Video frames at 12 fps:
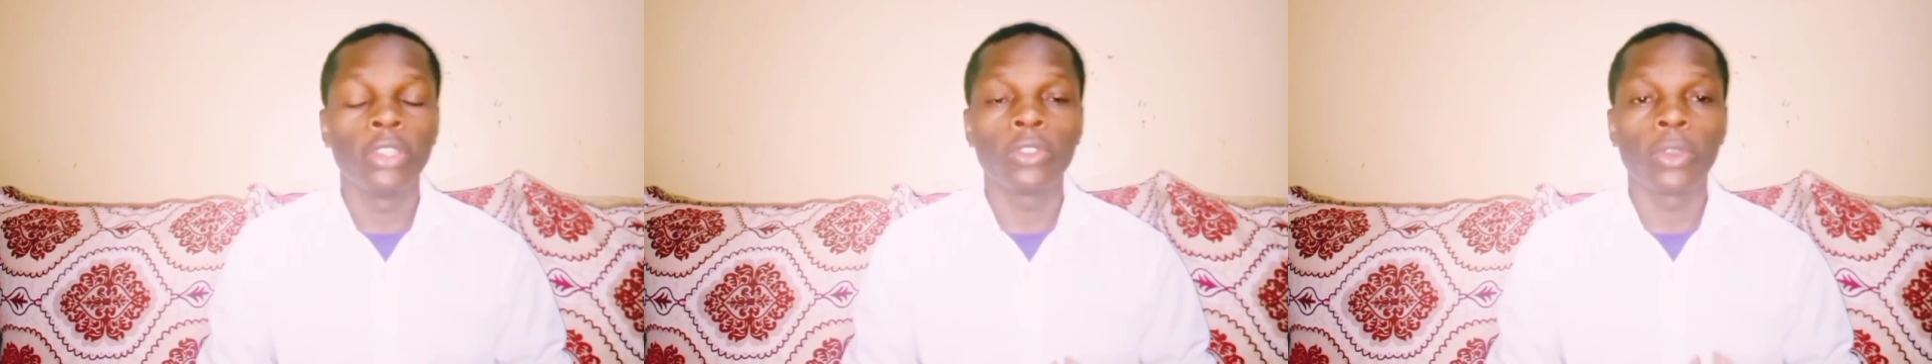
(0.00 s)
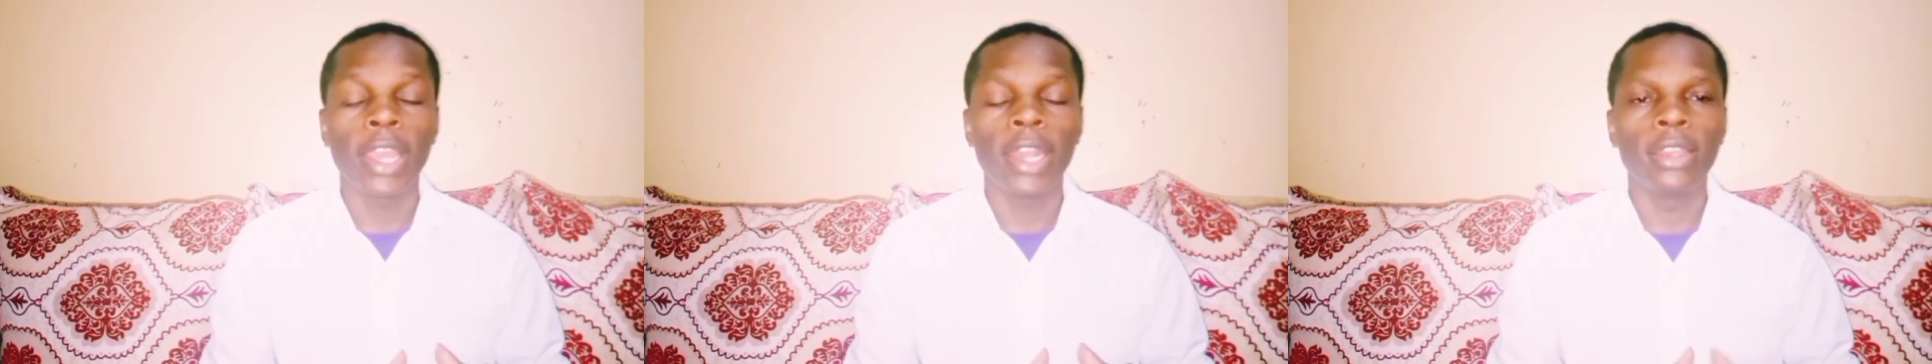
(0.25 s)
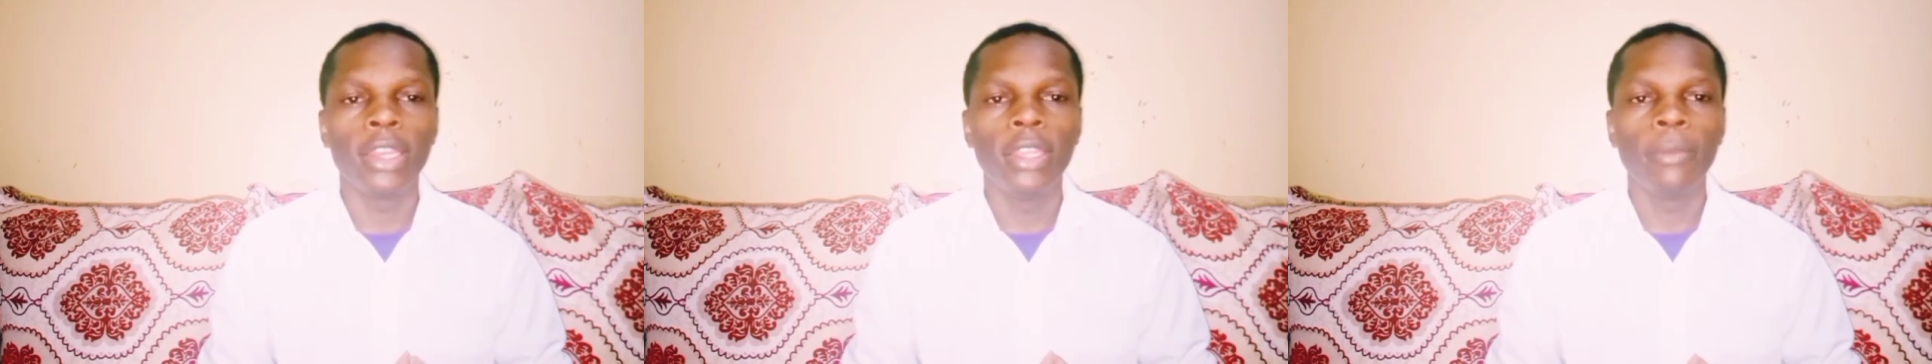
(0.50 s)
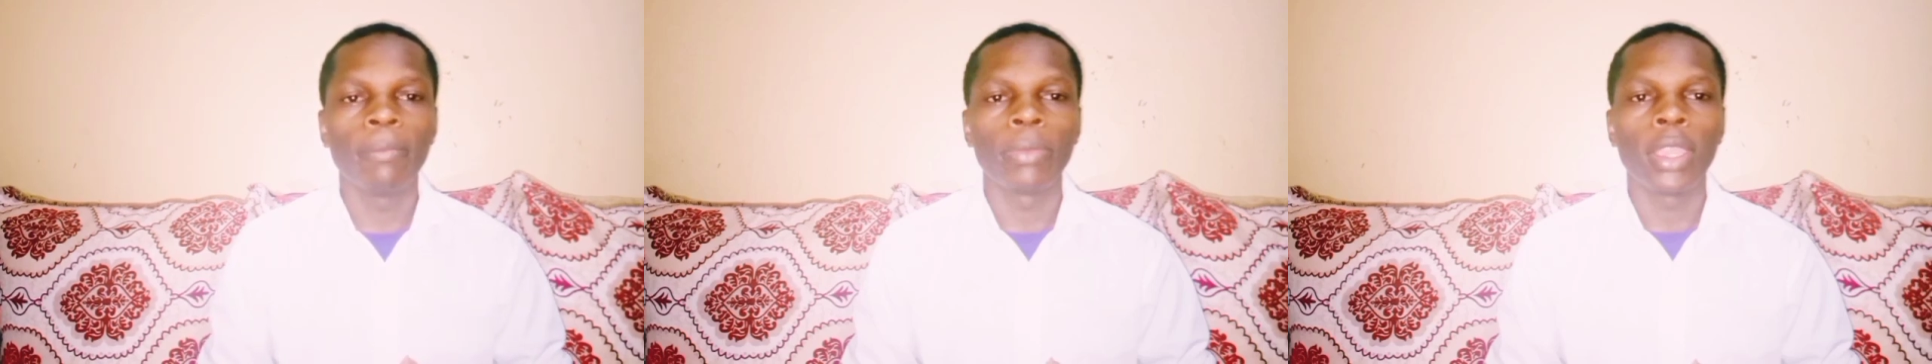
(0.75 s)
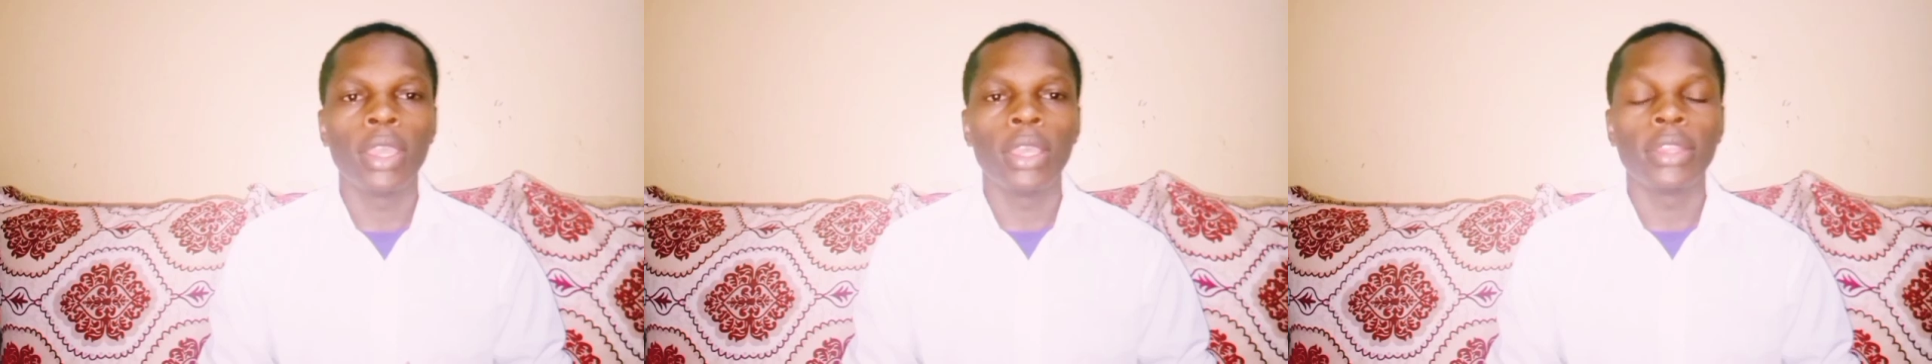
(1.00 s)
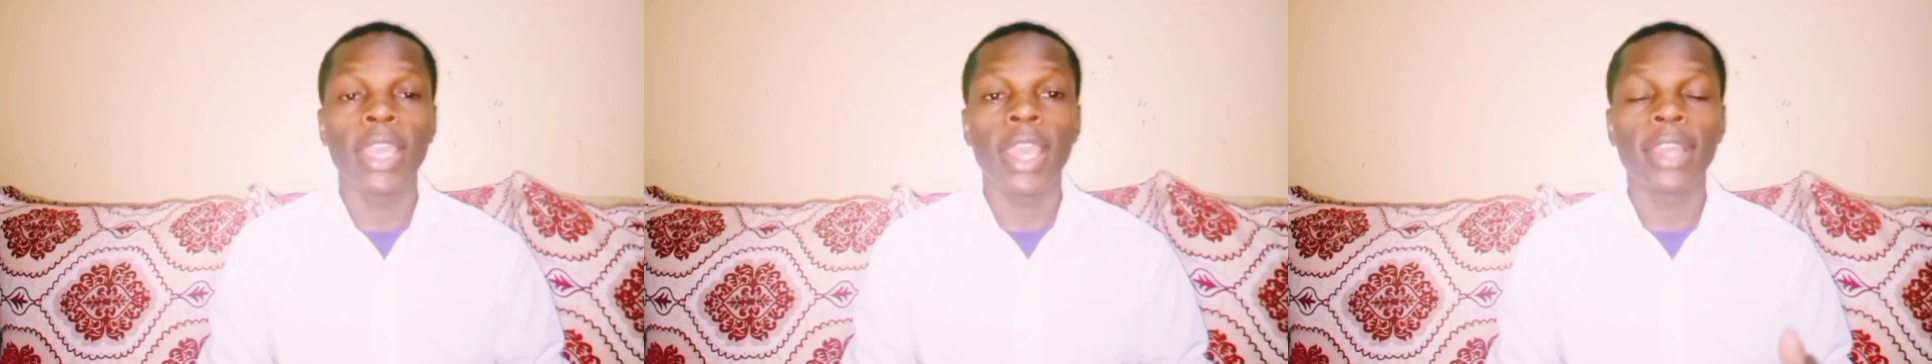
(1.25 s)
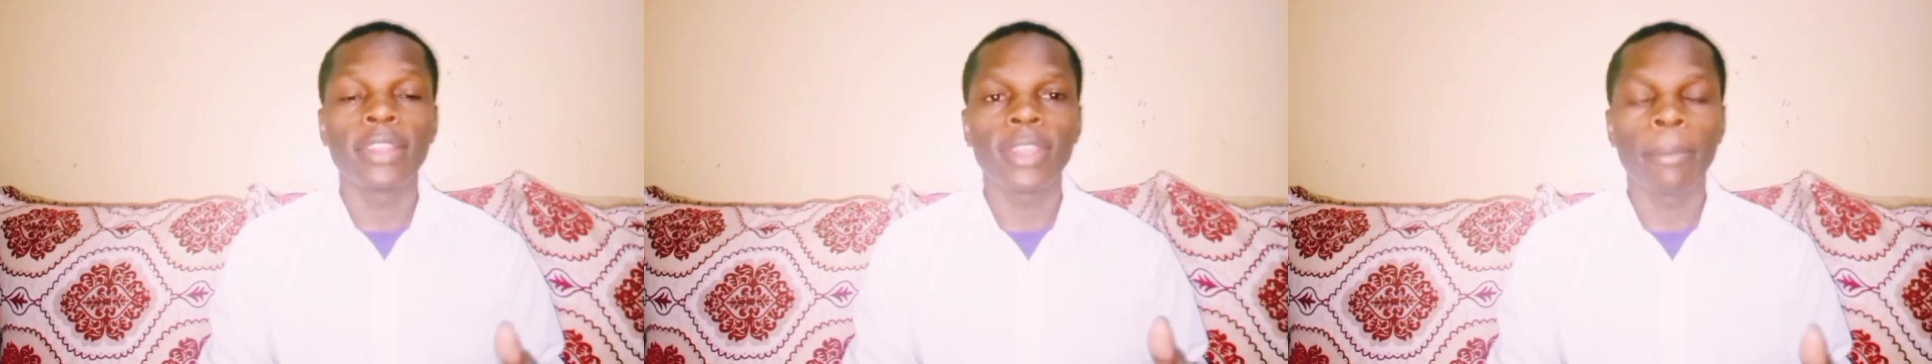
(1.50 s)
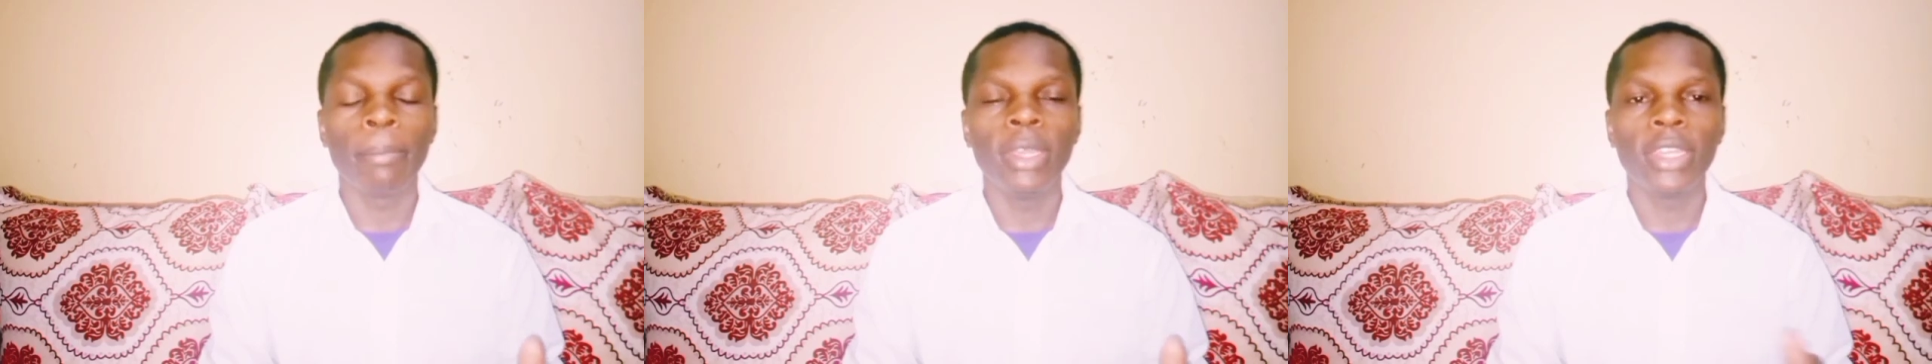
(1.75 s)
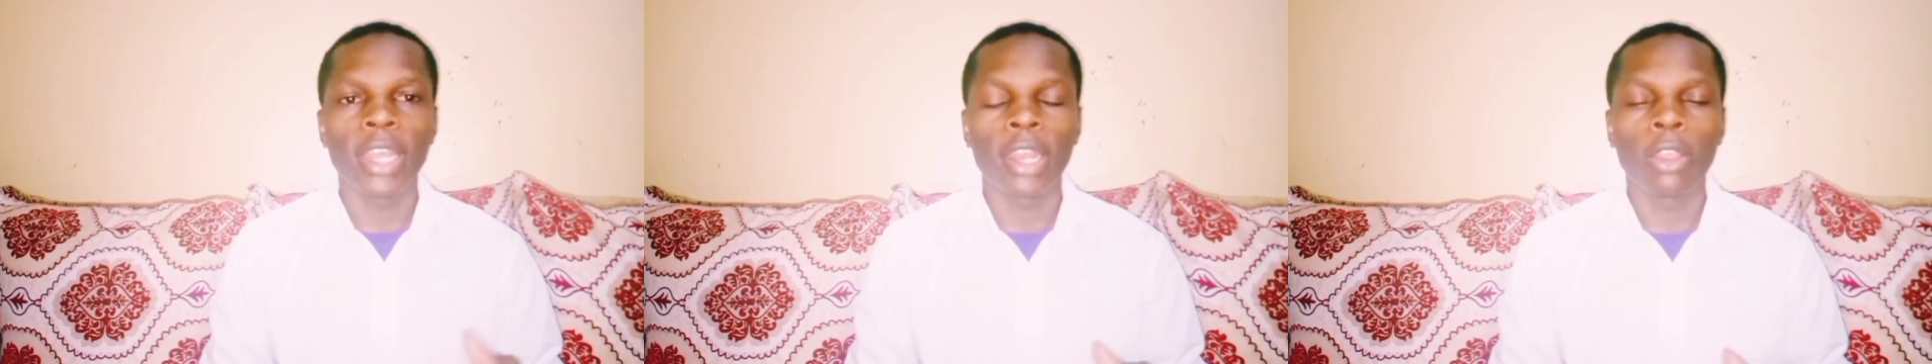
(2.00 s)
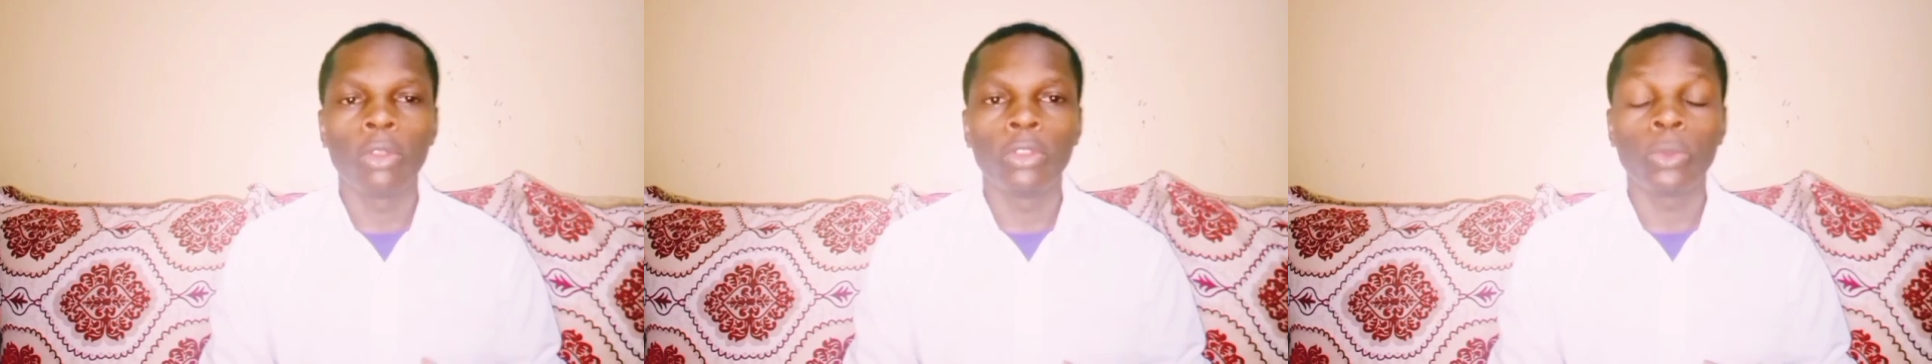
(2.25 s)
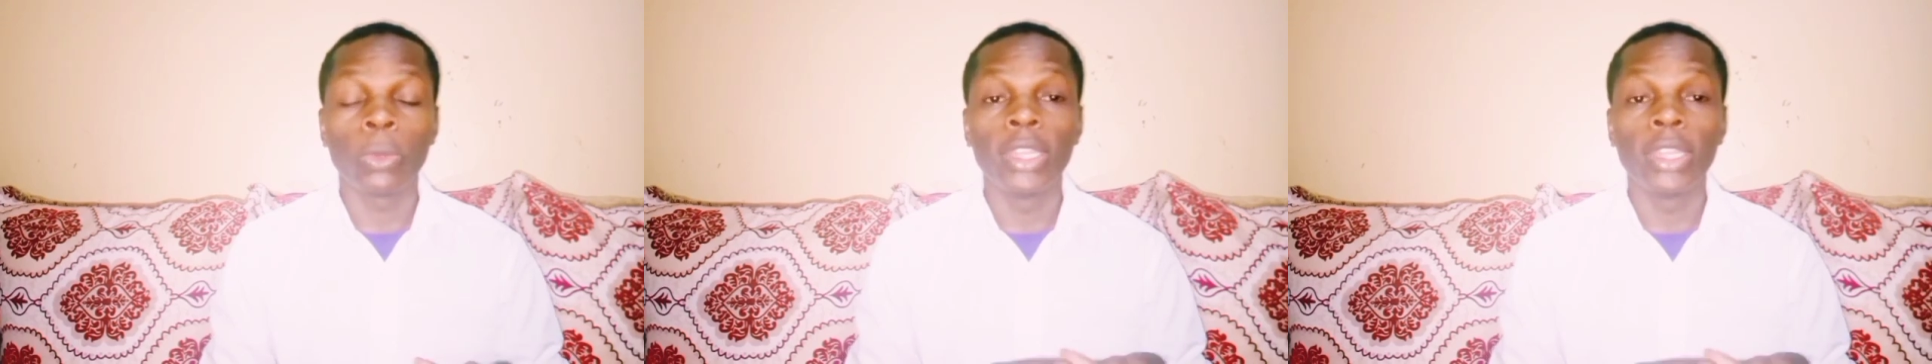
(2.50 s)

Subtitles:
So currently, there are some bitter angles